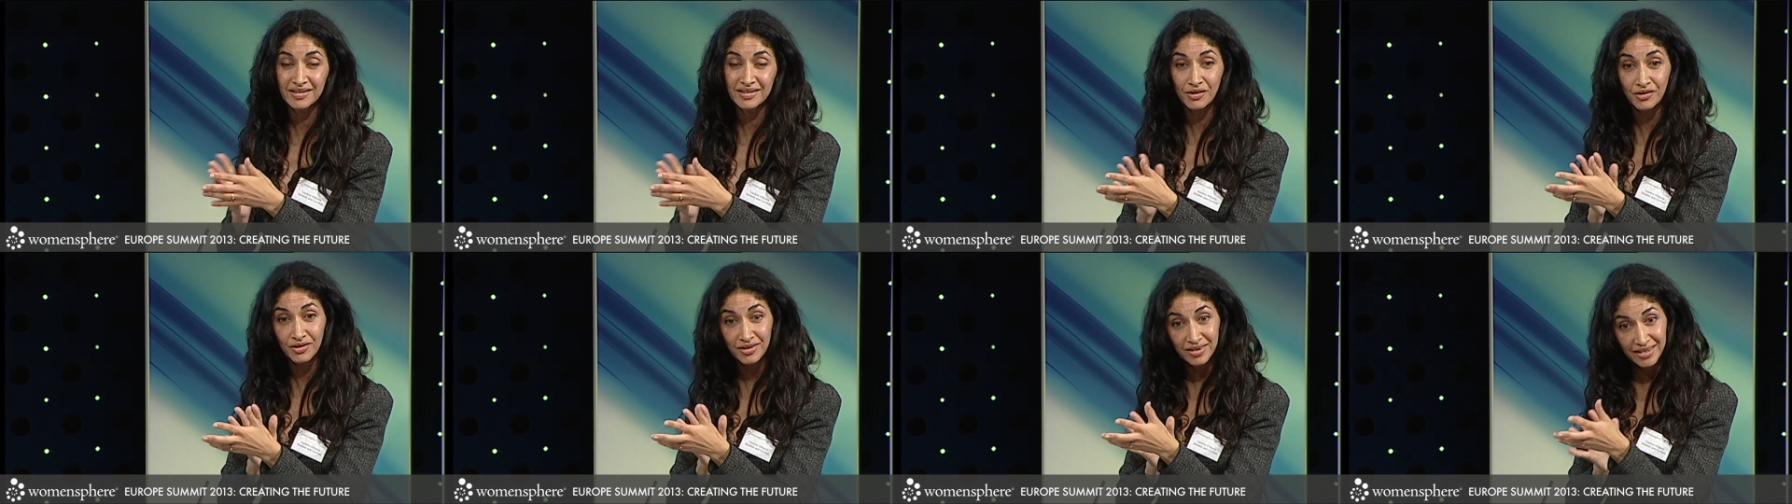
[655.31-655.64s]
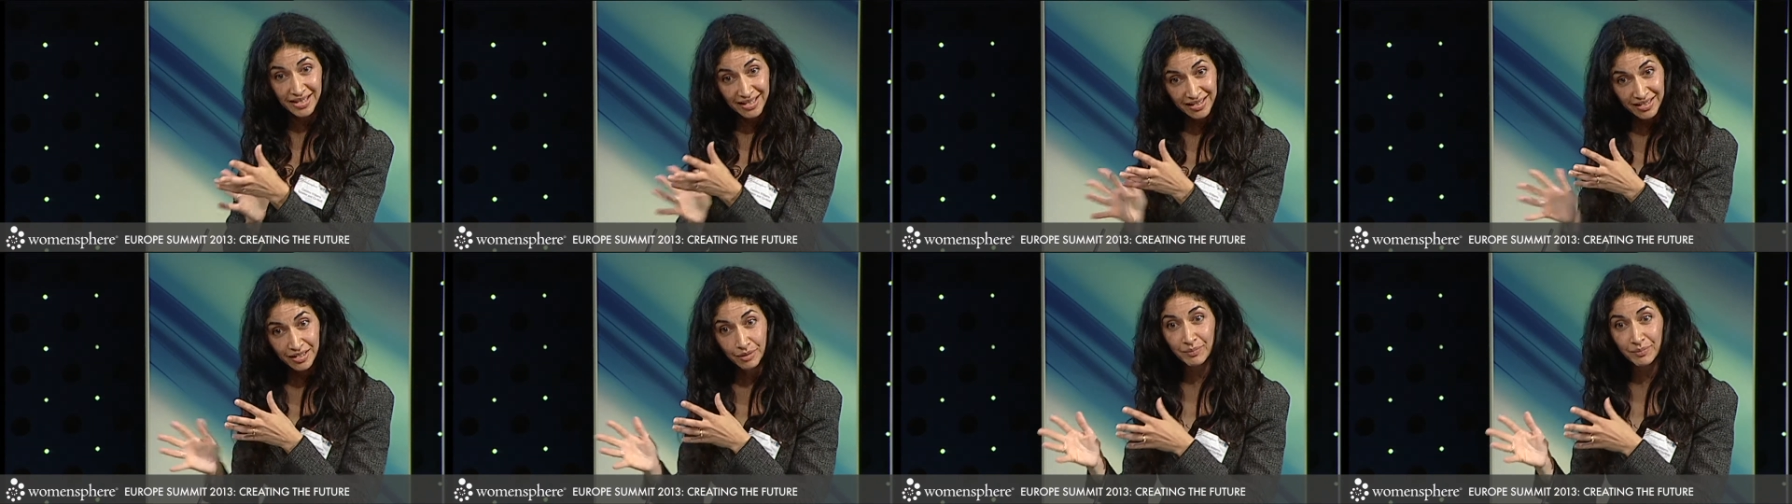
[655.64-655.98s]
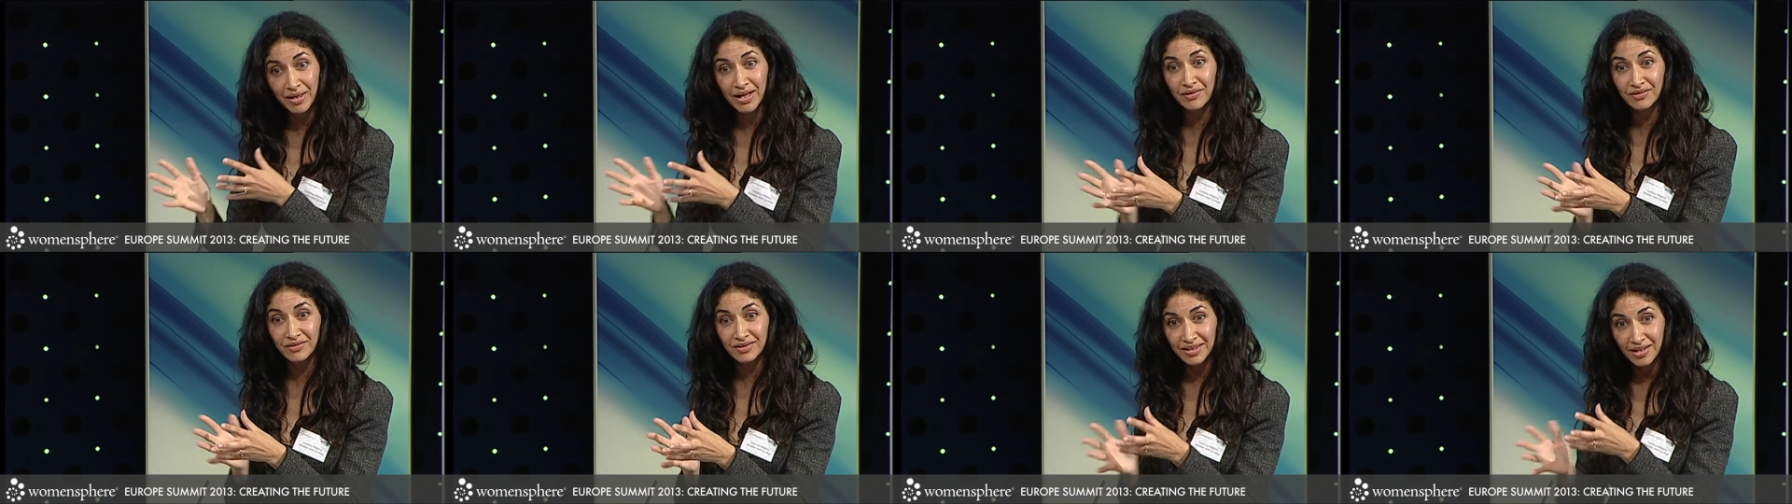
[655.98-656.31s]
So think
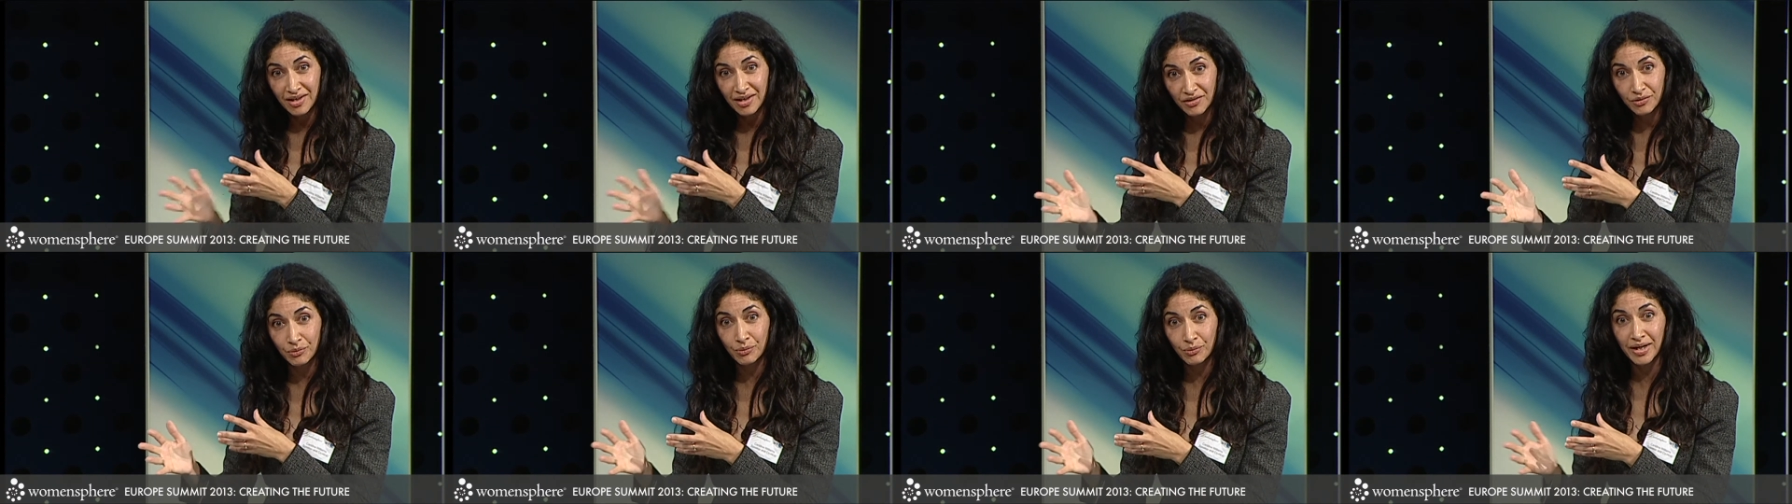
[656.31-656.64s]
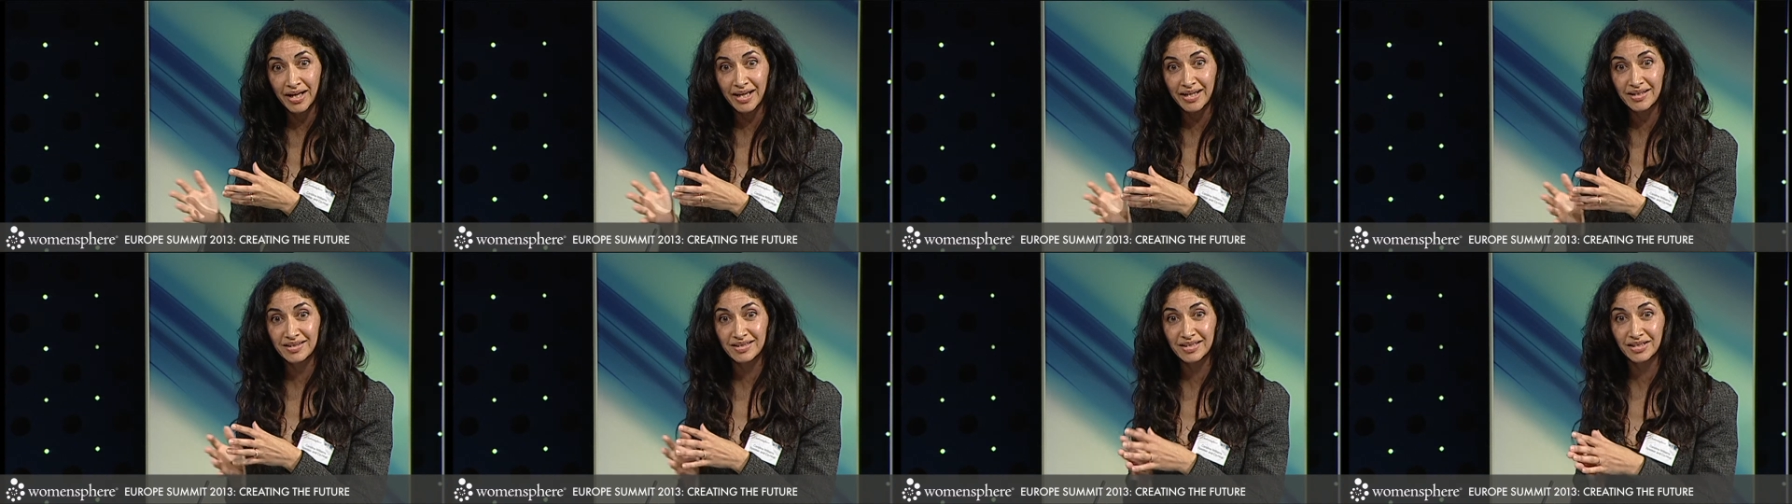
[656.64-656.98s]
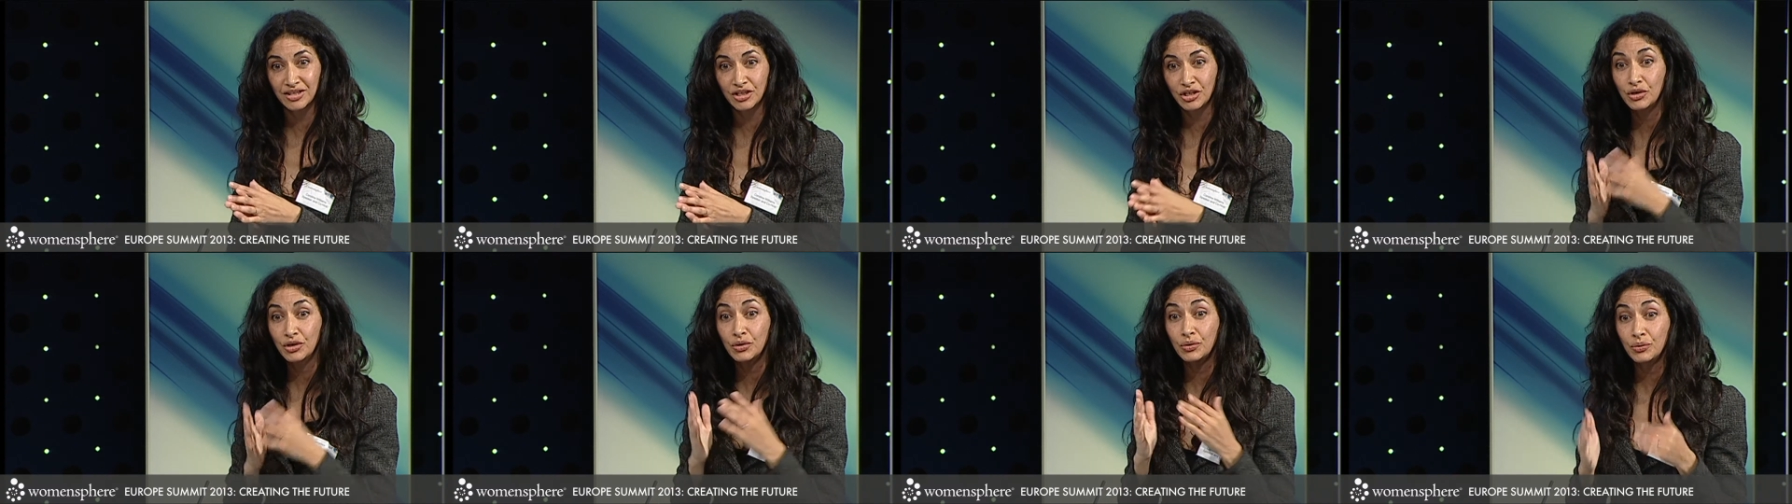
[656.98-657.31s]
about the other ways
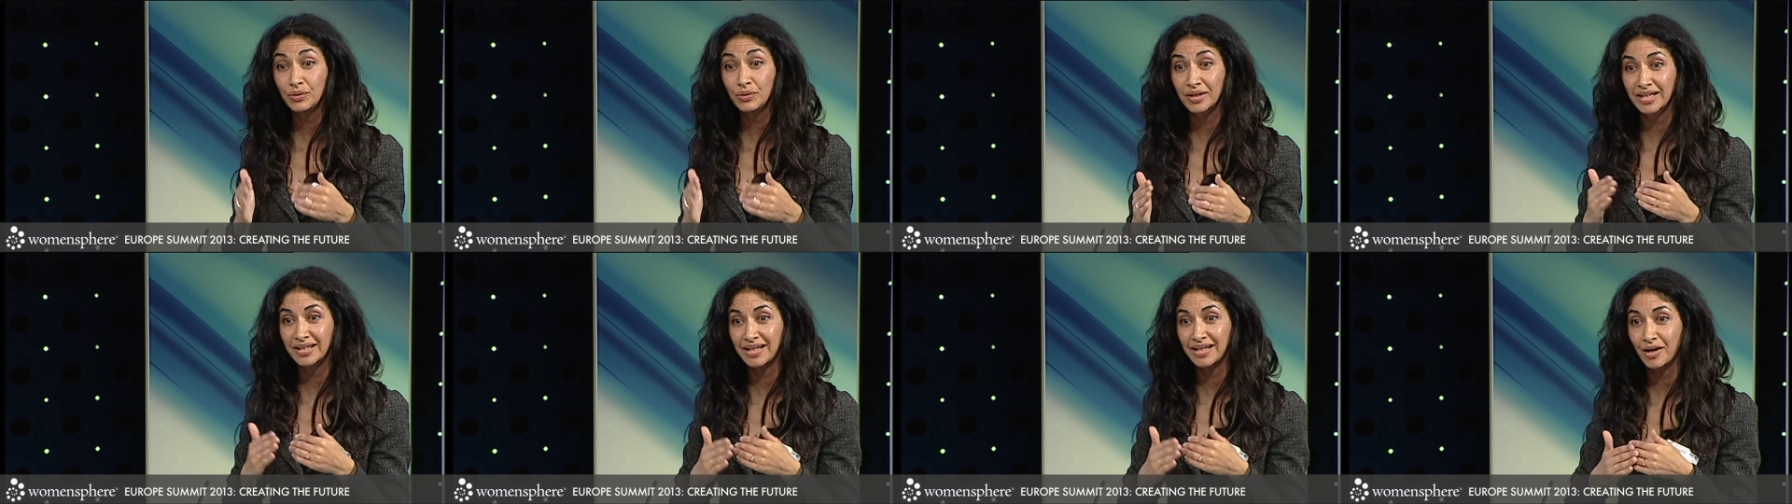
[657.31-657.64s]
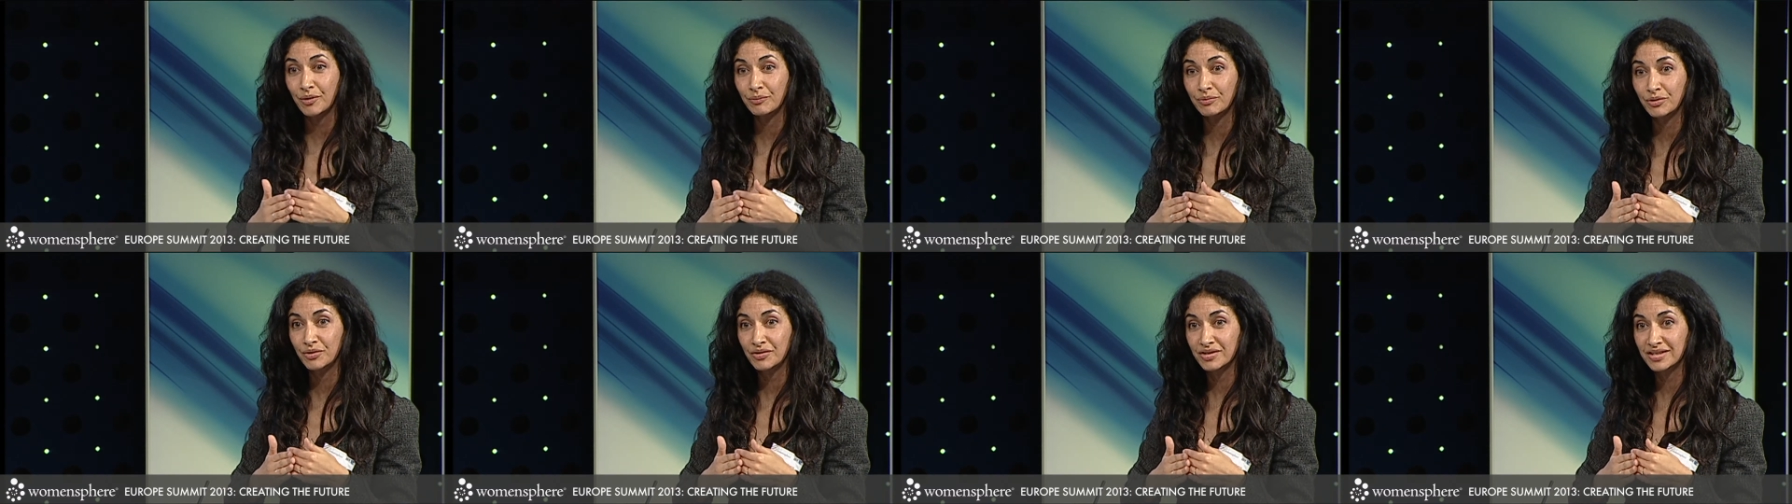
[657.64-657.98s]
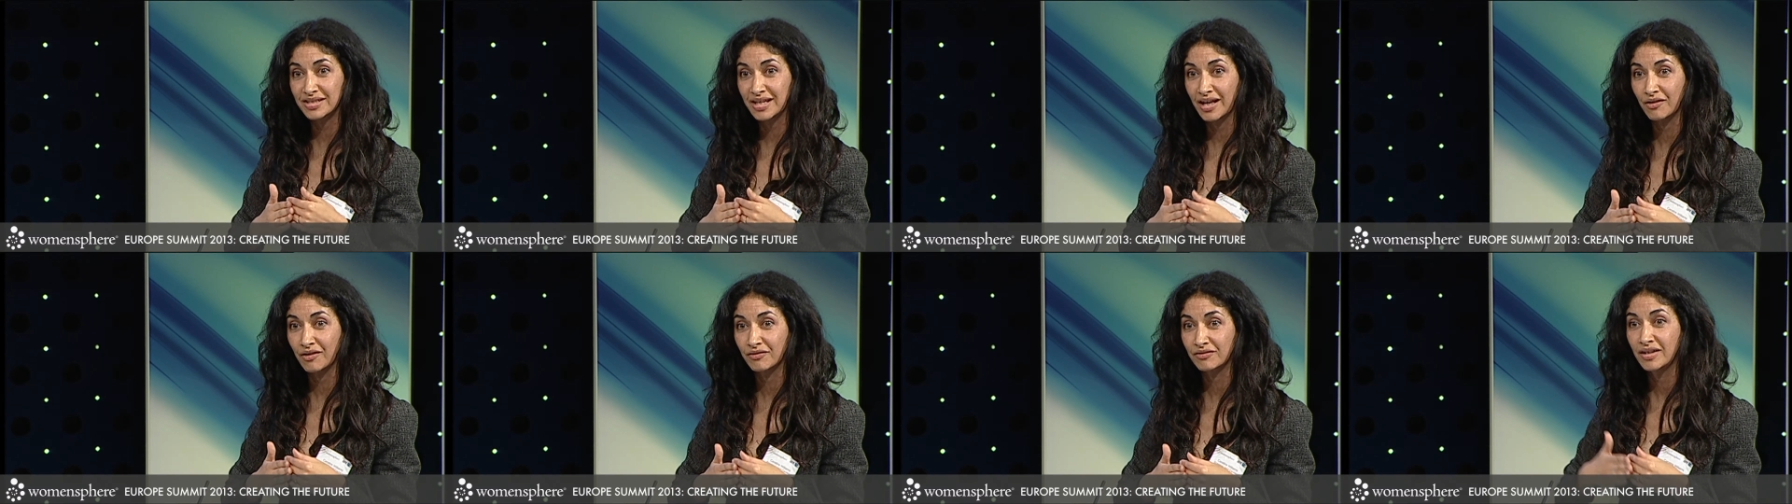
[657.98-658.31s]
that you can help
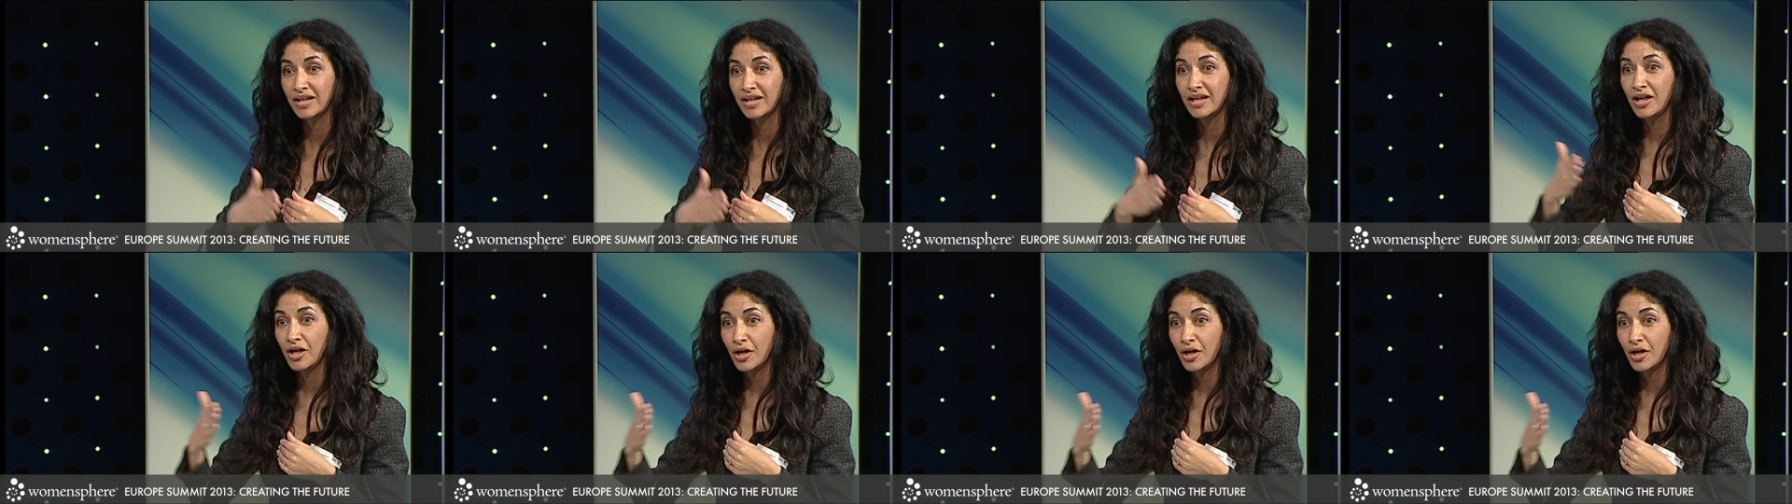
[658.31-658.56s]
yourself